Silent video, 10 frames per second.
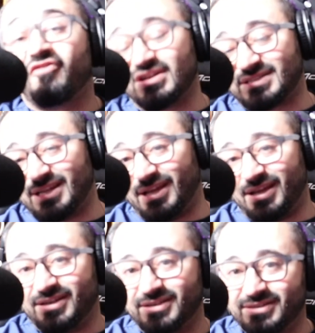First
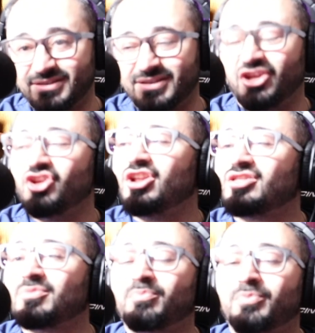thing, you
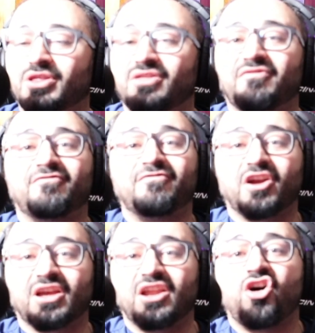need to put the
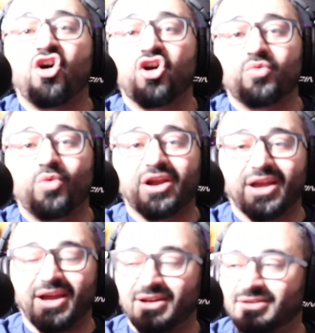freaking hard
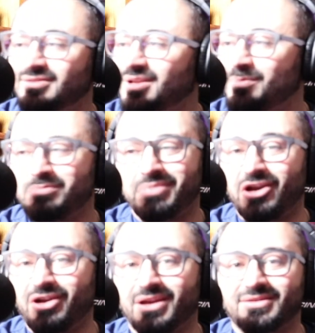work in.
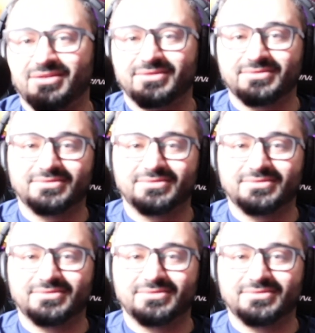Period.